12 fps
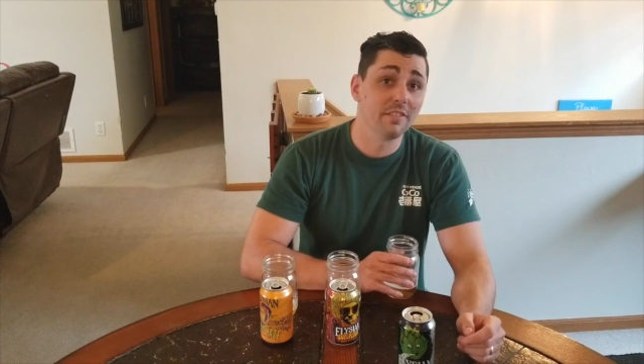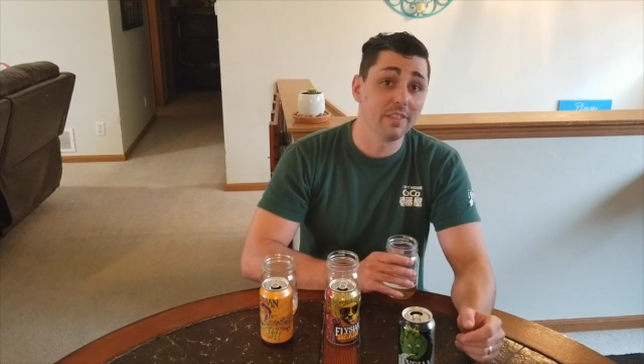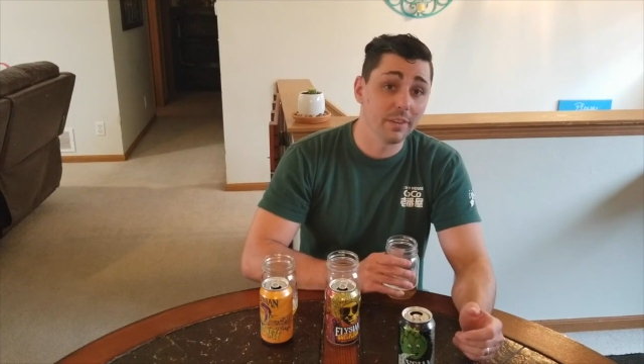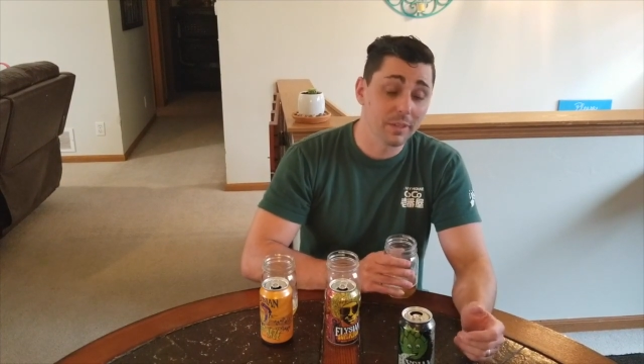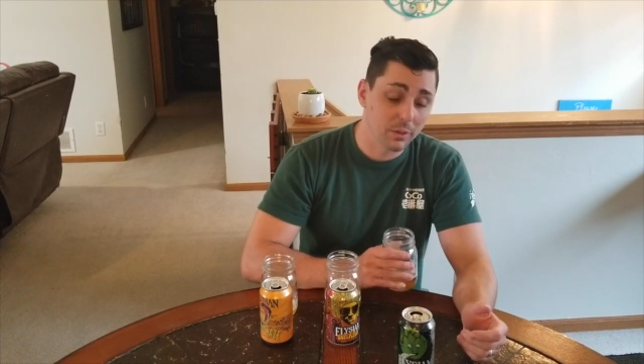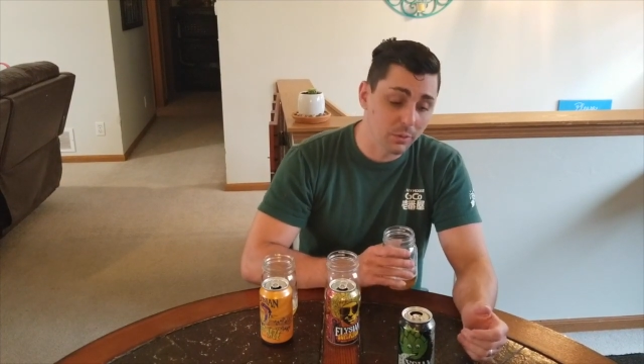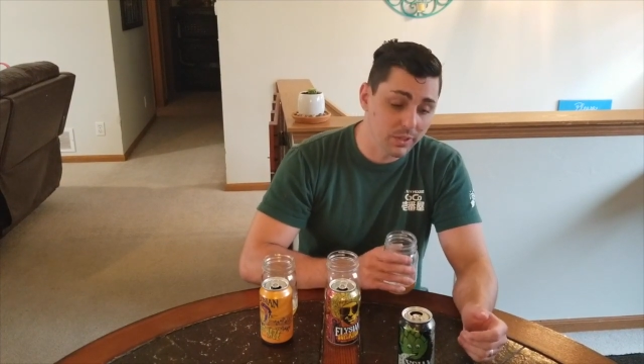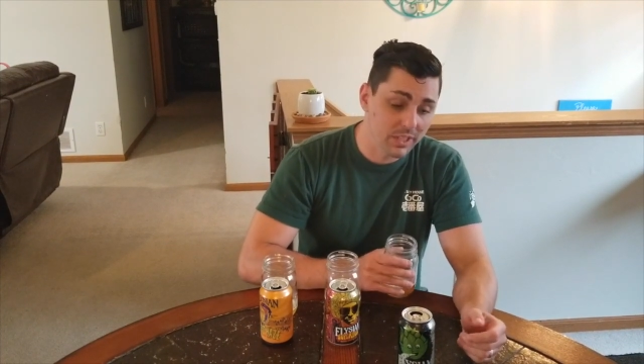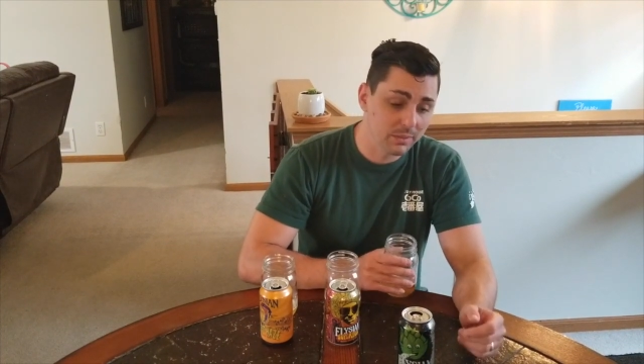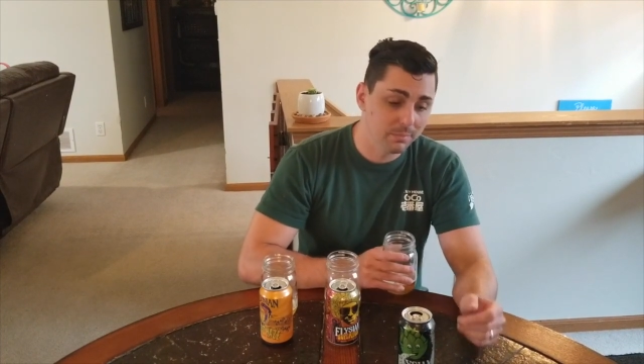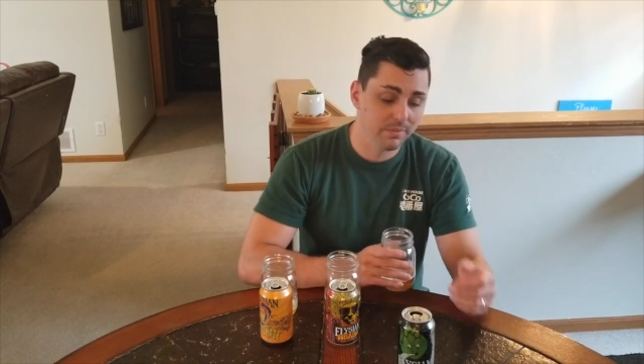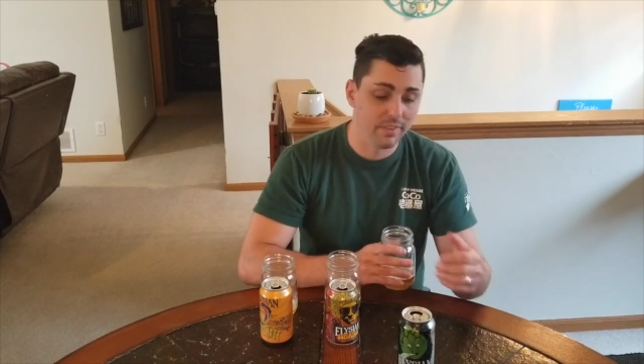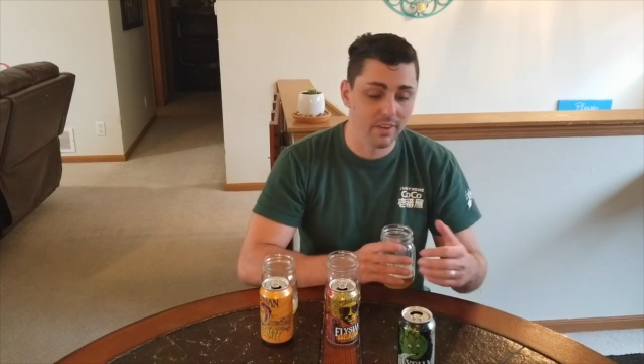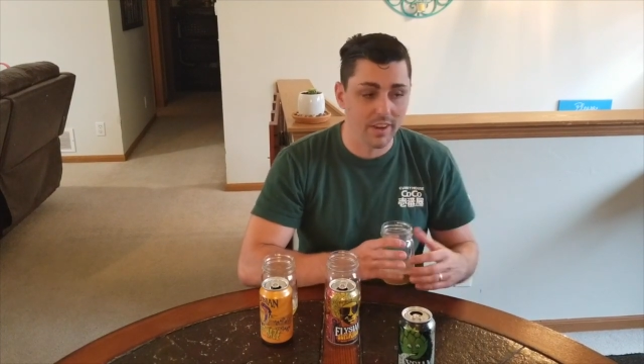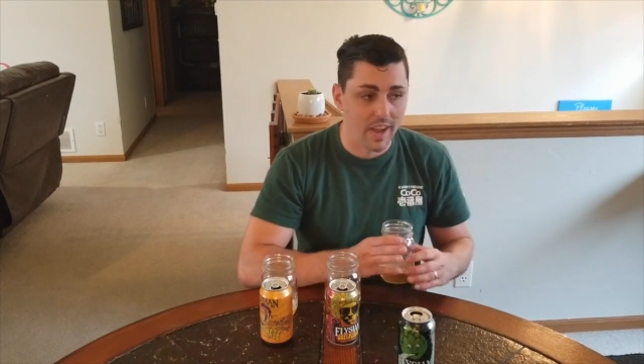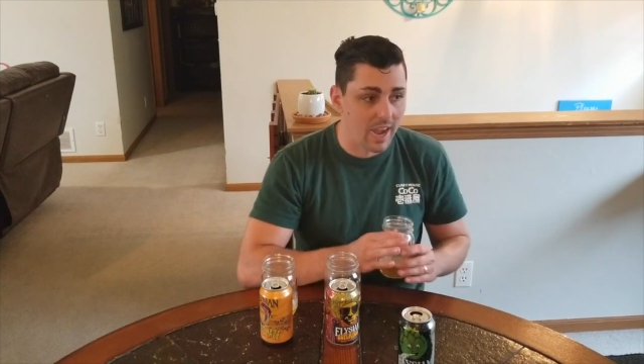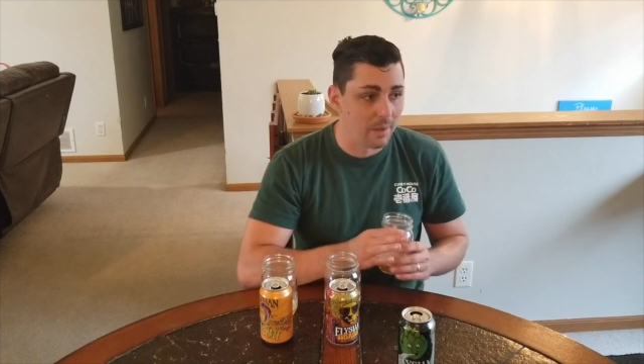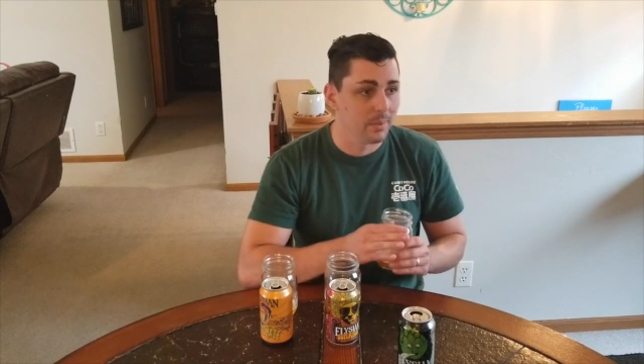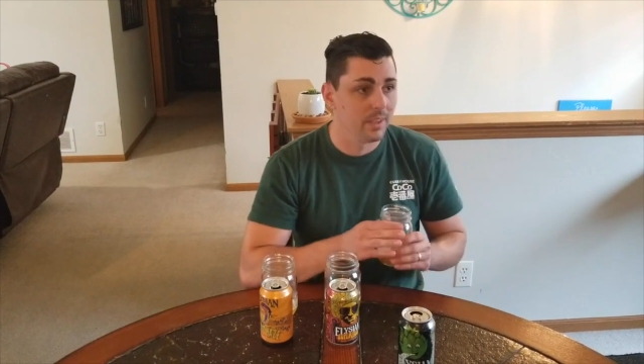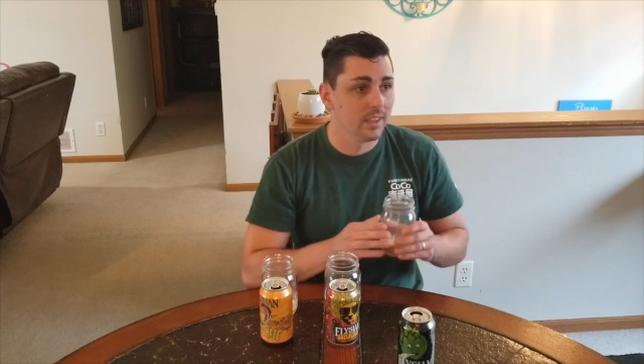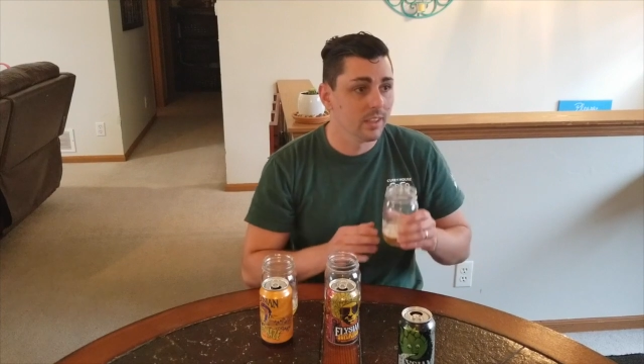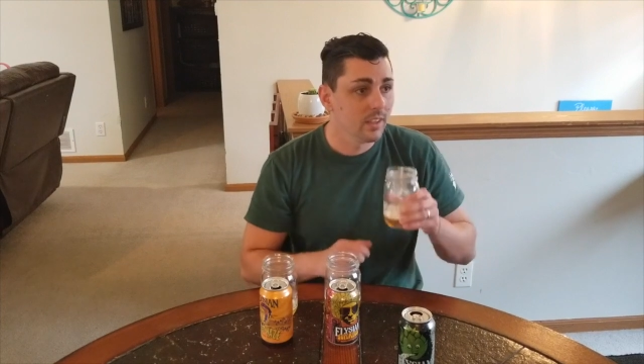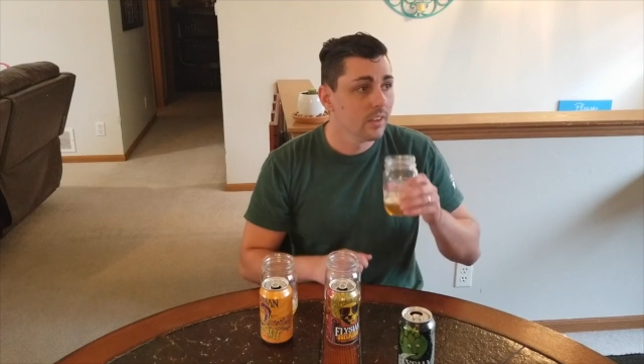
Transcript: very crisp, very hoppy.